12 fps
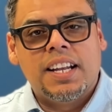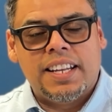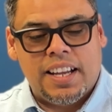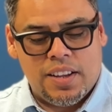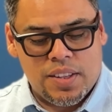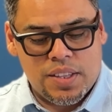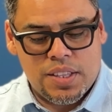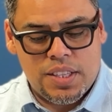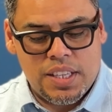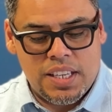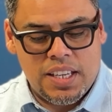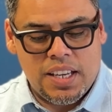Now,
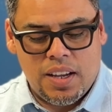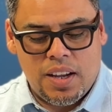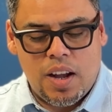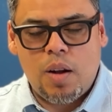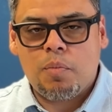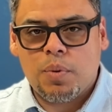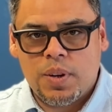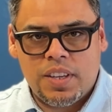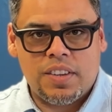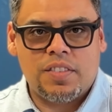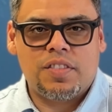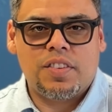the operative